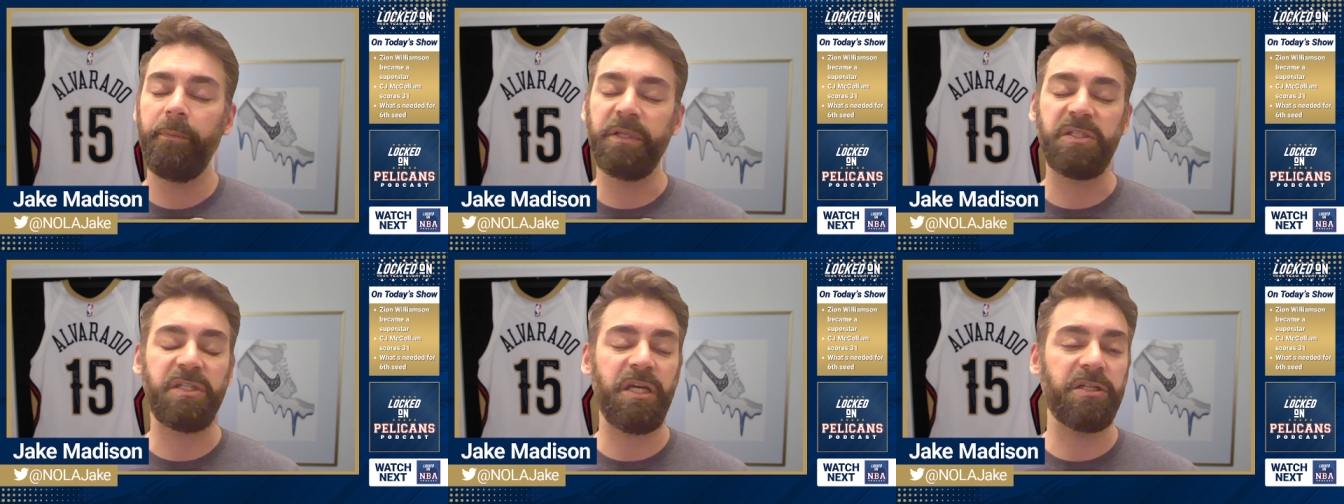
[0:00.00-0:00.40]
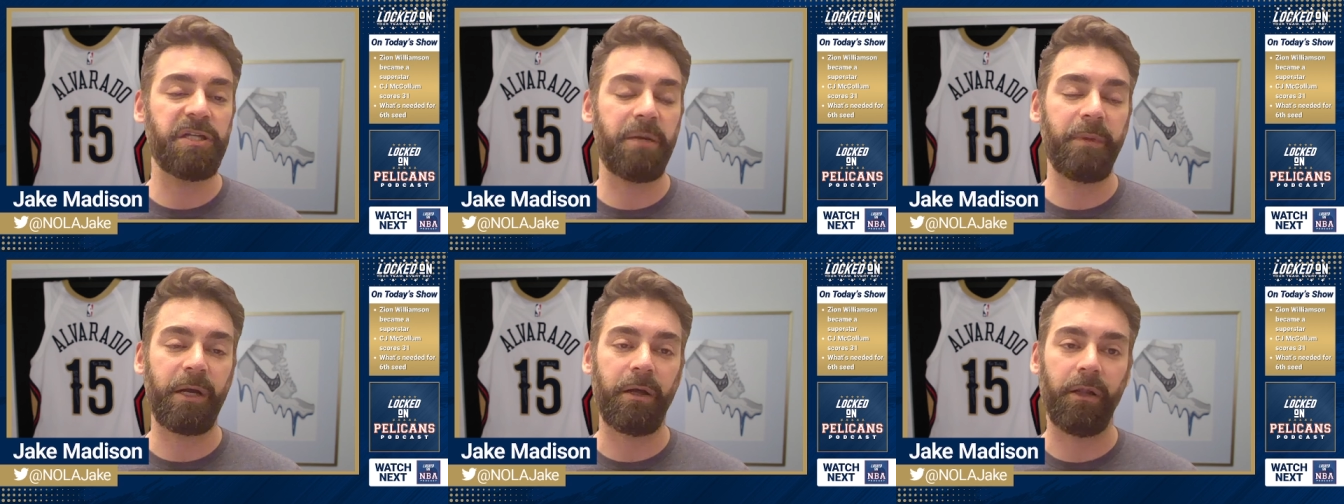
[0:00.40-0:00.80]
But C
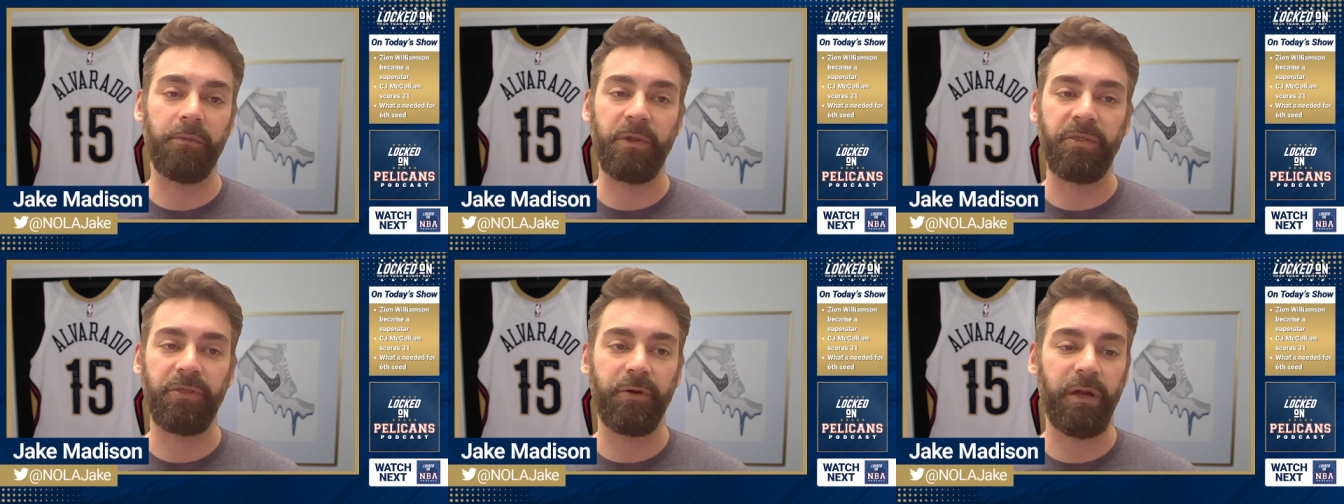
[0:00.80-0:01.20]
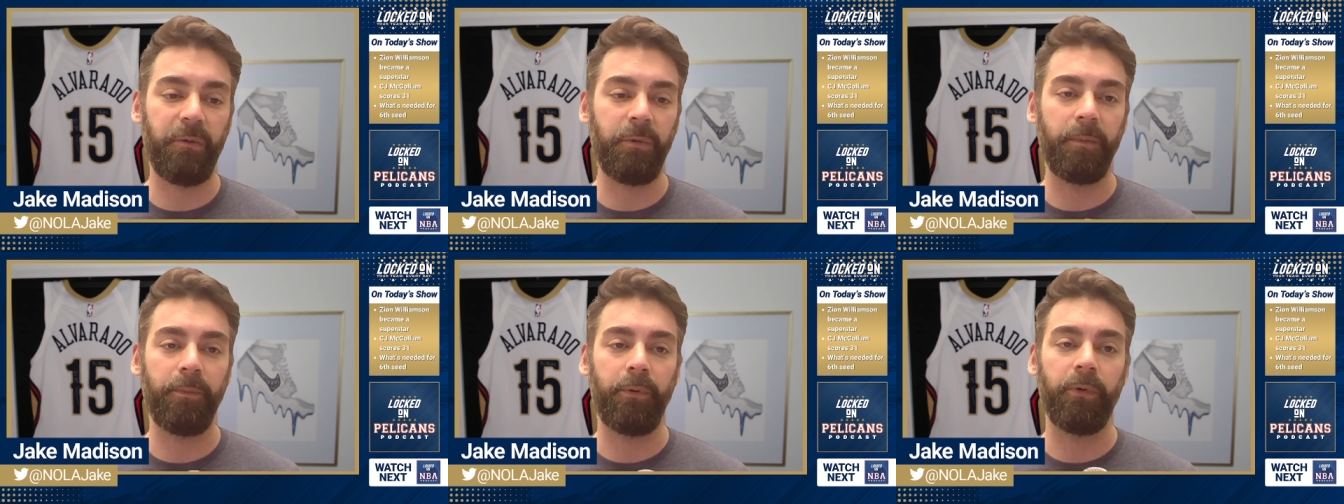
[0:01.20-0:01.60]
J McCollum with
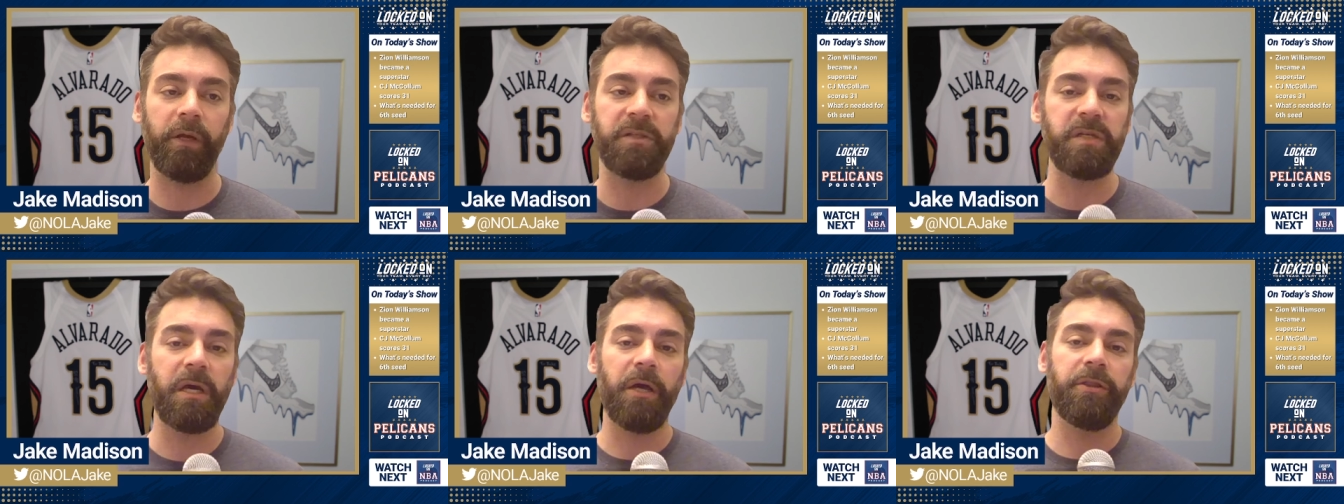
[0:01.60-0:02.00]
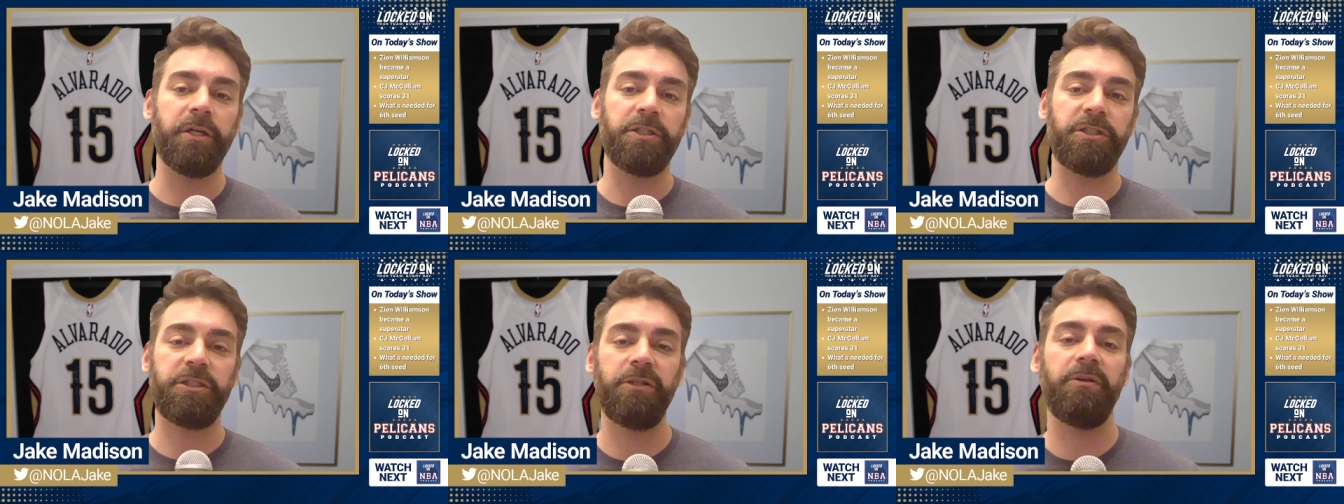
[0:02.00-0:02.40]
thirty-one points, the
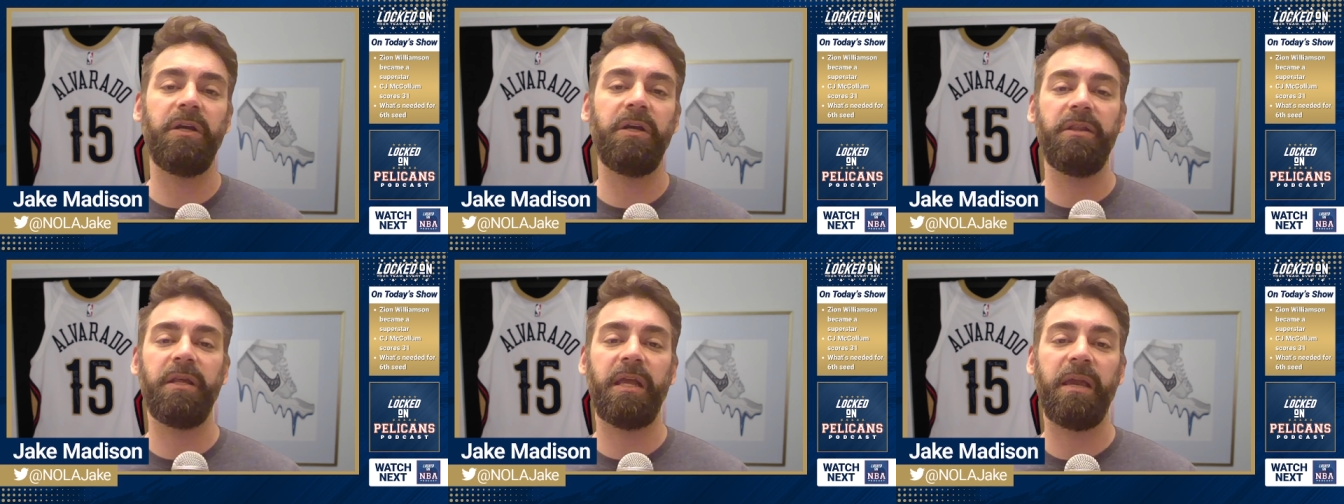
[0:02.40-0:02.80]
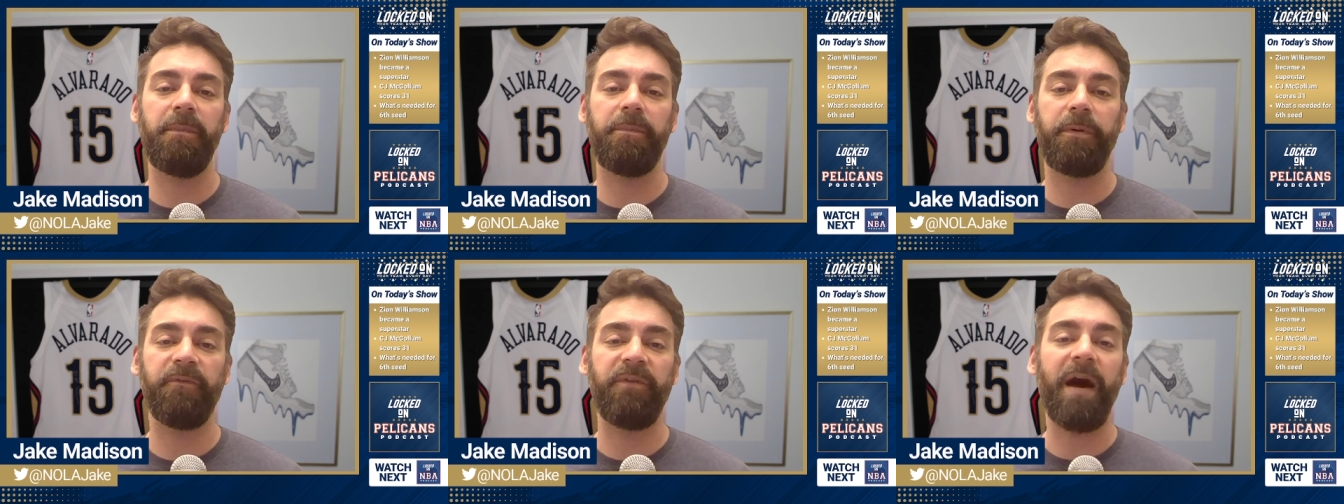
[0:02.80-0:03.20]
shooting that he
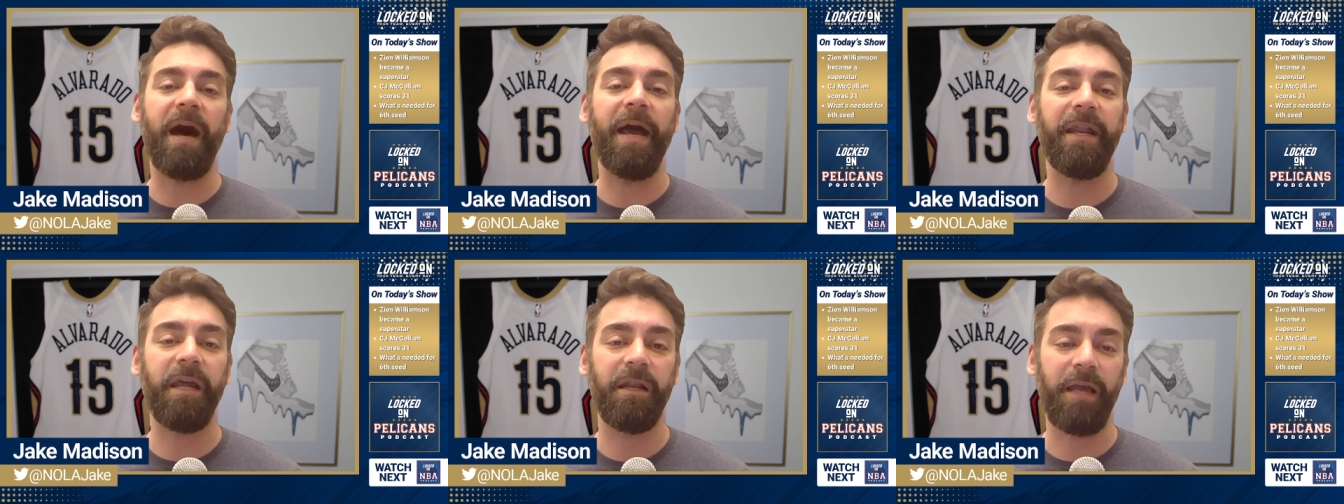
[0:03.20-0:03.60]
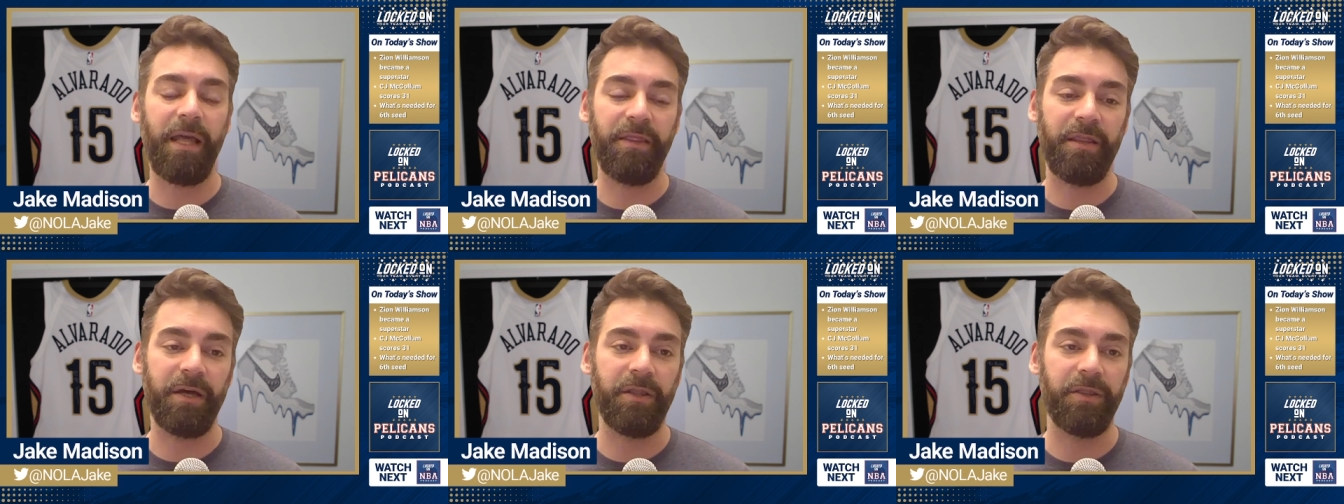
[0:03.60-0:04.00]
provided
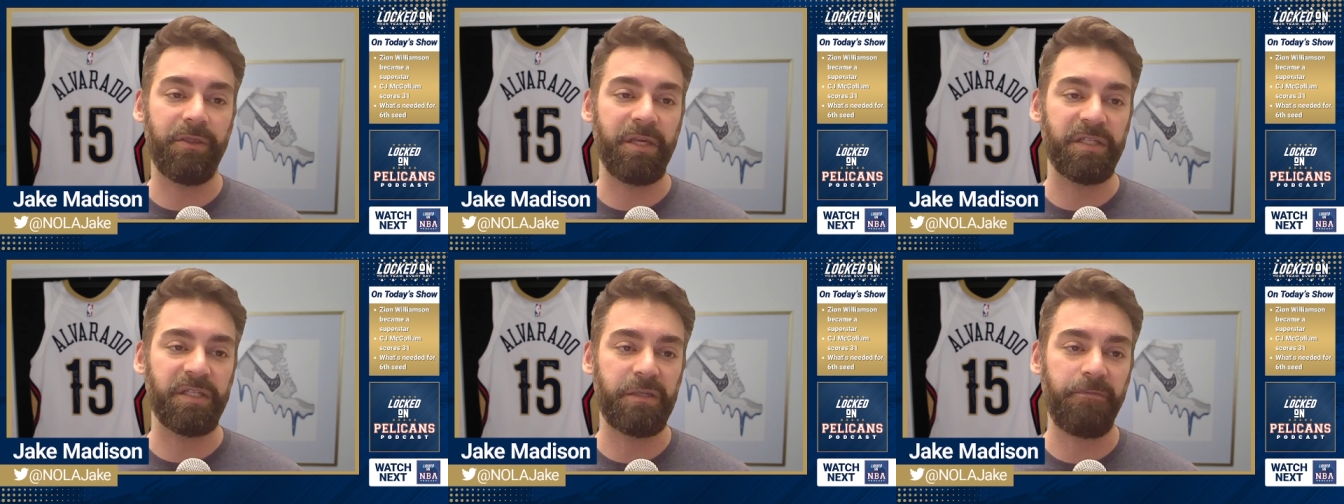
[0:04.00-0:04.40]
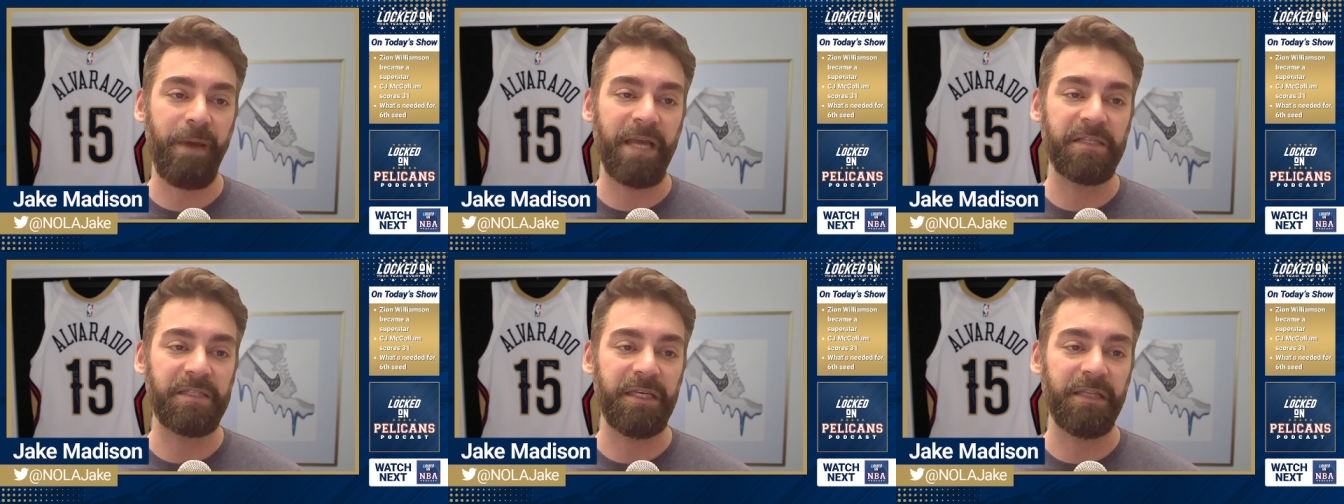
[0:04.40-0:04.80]
and the, the
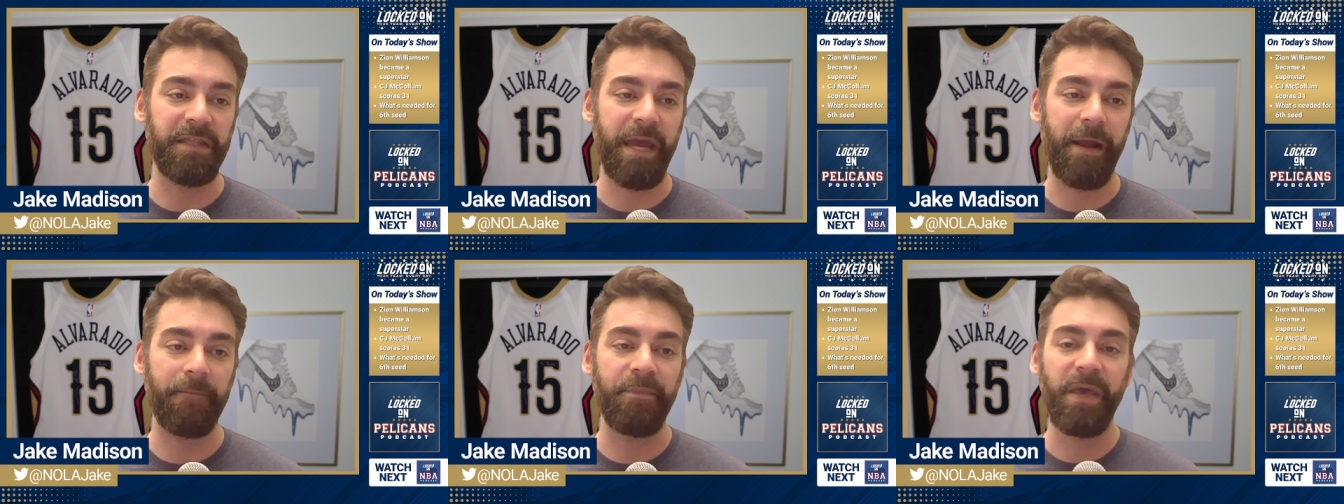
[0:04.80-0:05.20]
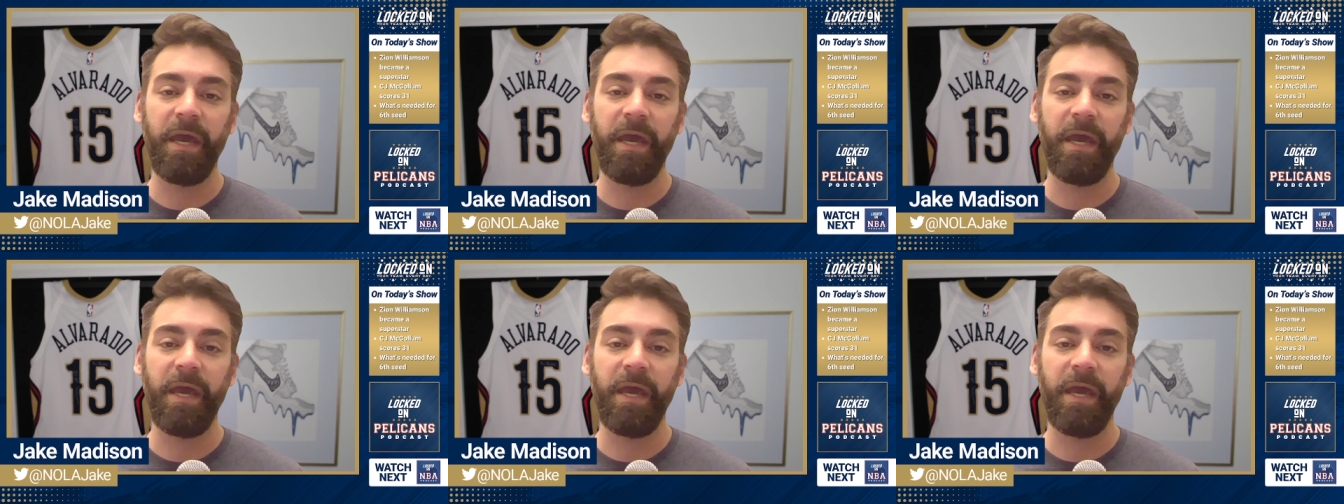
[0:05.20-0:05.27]
spacing there,